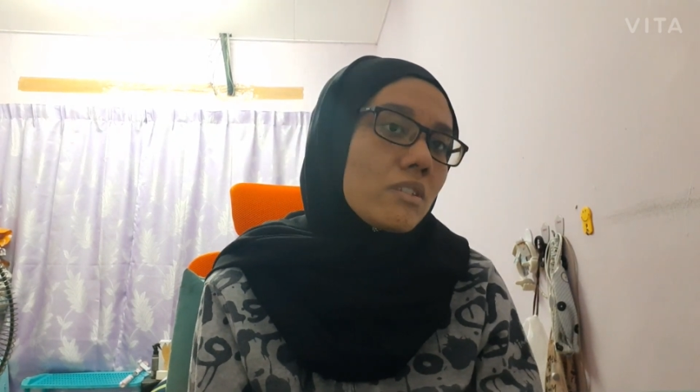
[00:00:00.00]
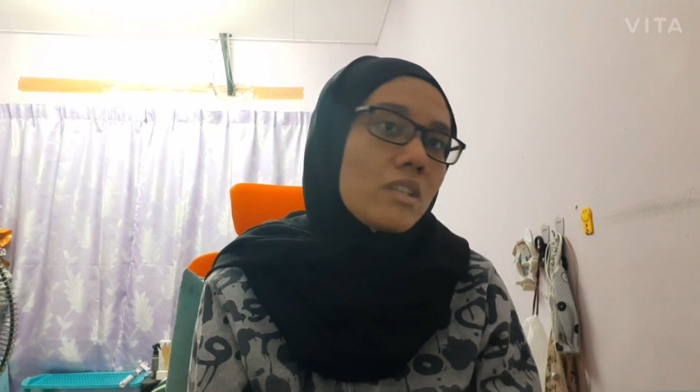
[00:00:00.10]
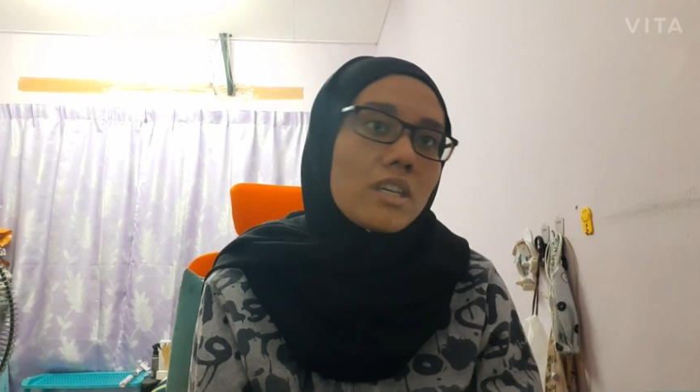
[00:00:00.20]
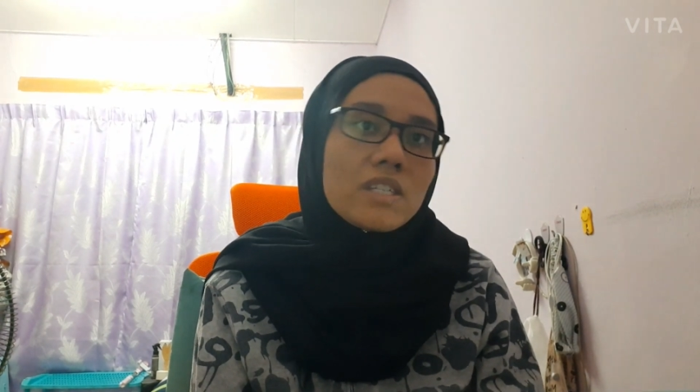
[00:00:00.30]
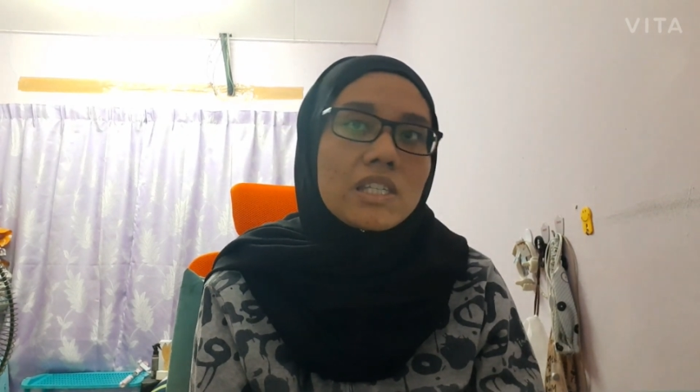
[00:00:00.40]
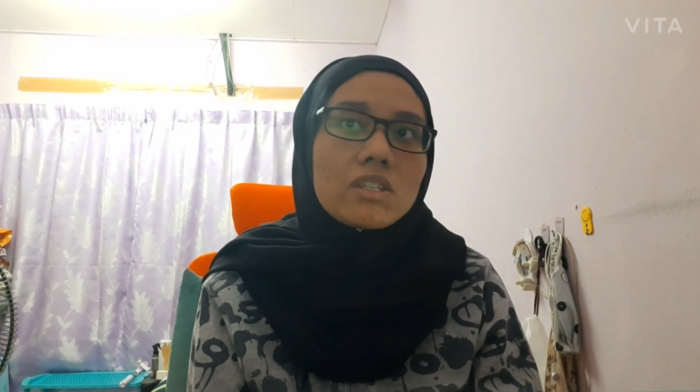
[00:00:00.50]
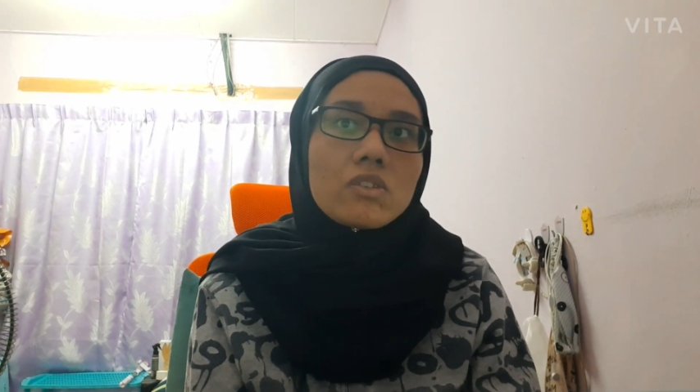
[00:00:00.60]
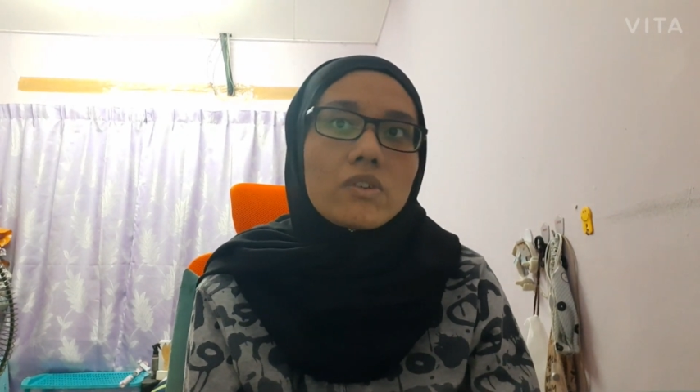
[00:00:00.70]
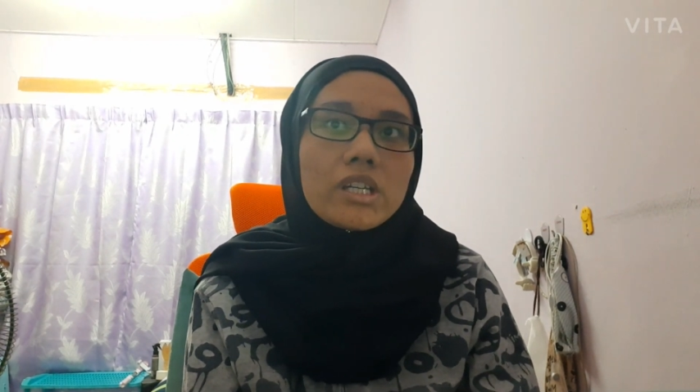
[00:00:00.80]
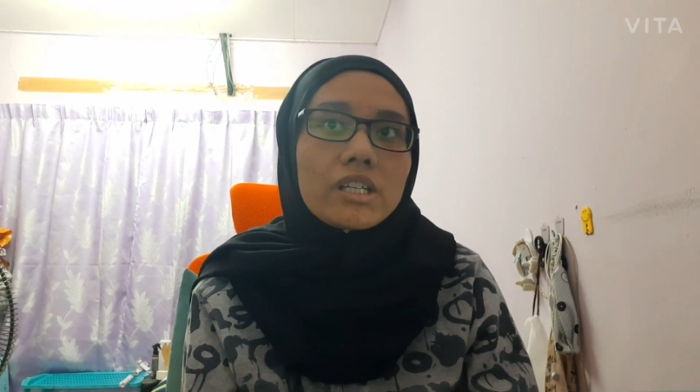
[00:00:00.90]
this
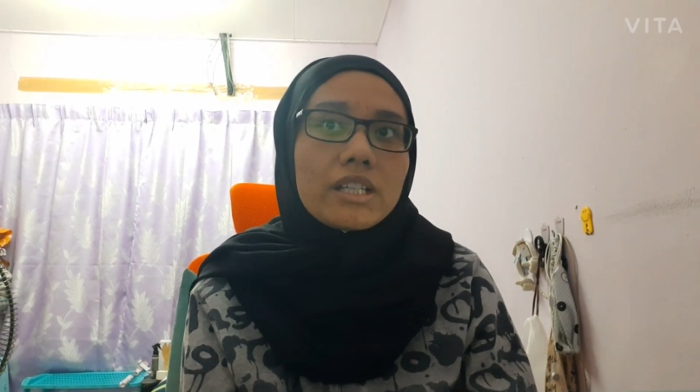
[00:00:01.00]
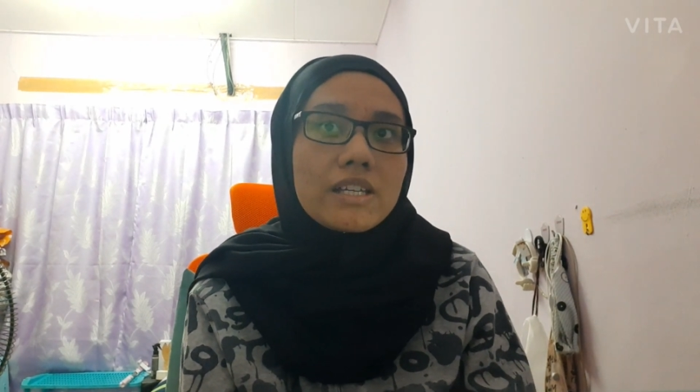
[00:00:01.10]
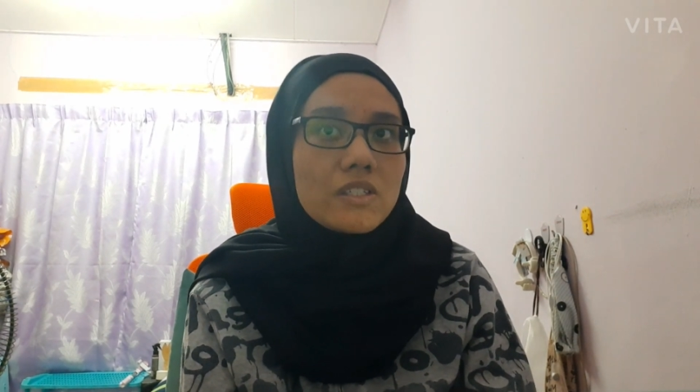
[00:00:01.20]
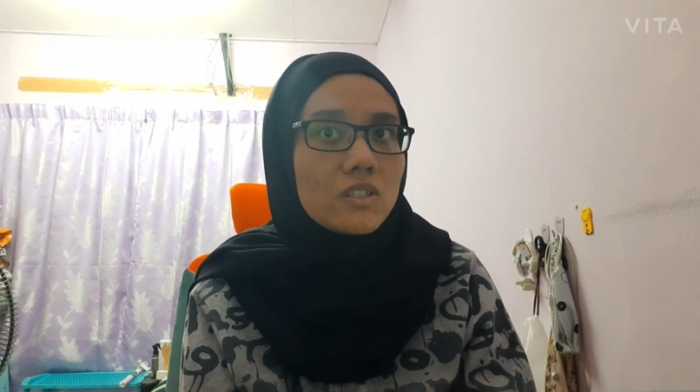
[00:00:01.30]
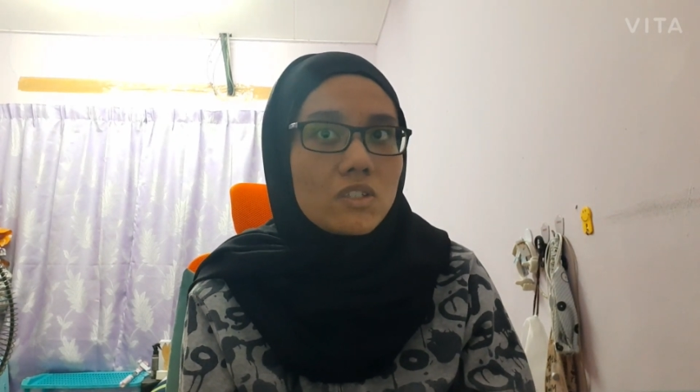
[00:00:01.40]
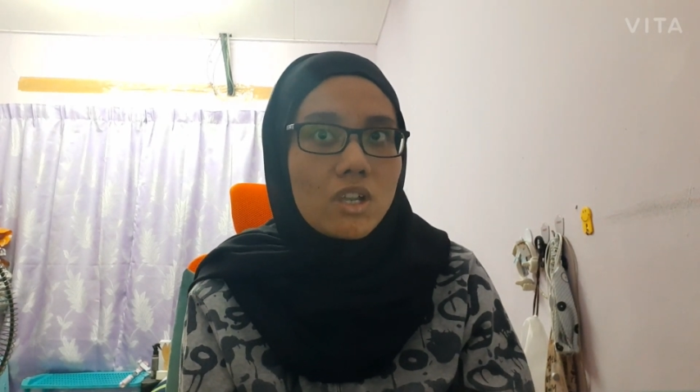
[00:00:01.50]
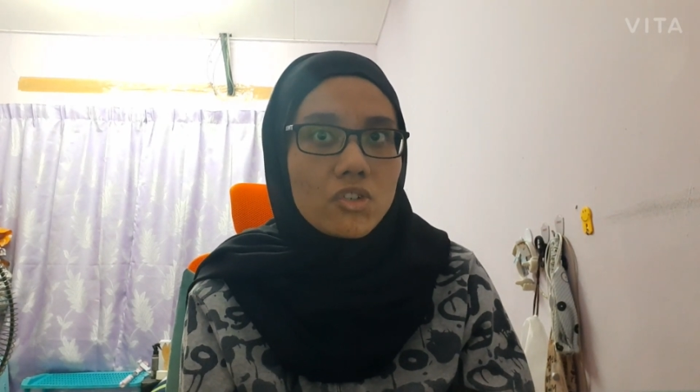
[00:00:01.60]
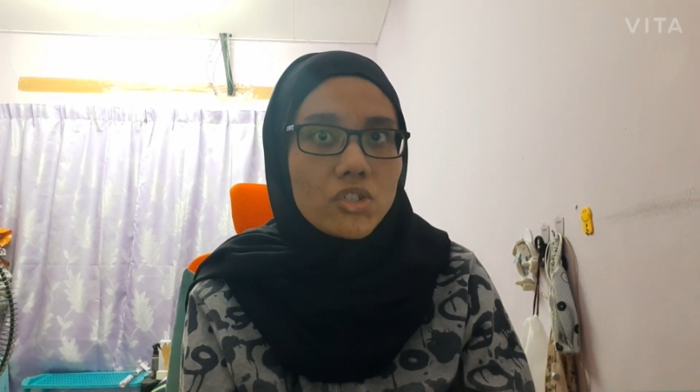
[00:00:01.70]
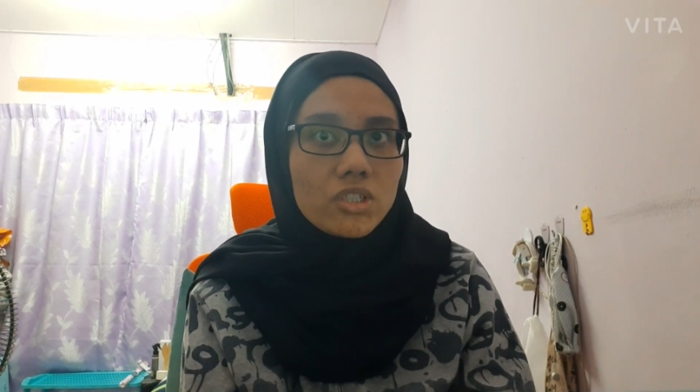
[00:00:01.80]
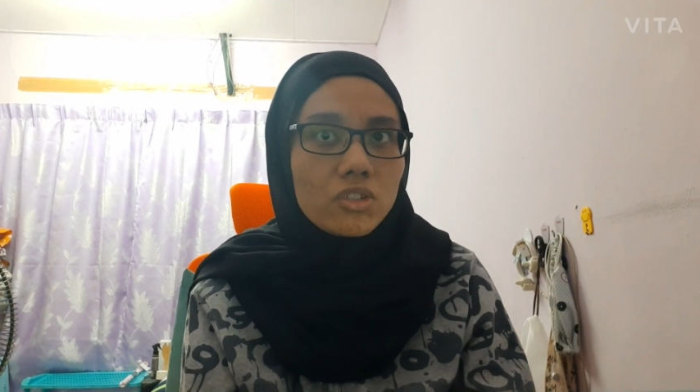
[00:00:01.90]
during the class
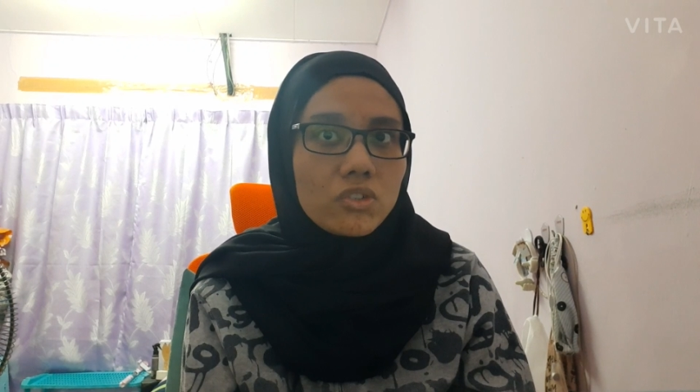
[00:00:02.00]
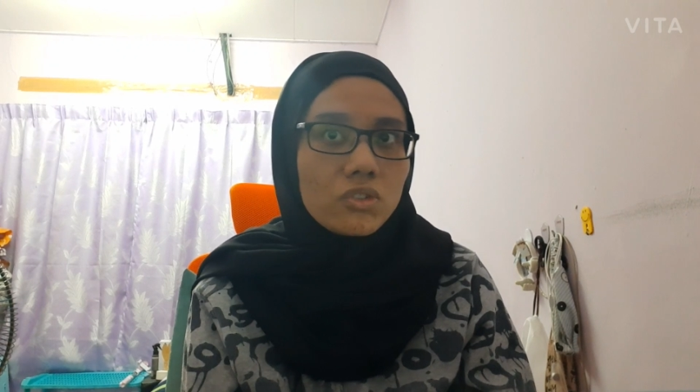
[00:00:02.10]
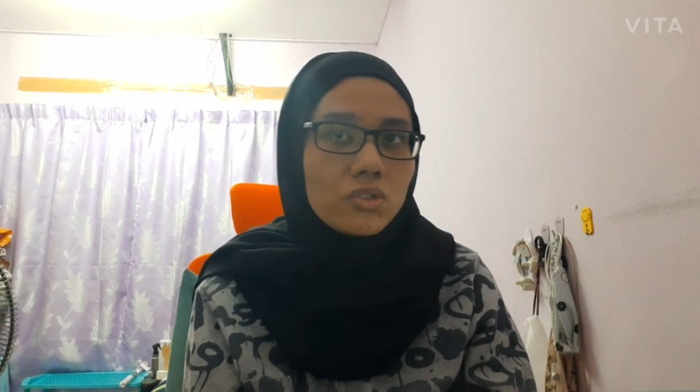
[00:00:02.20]
discussion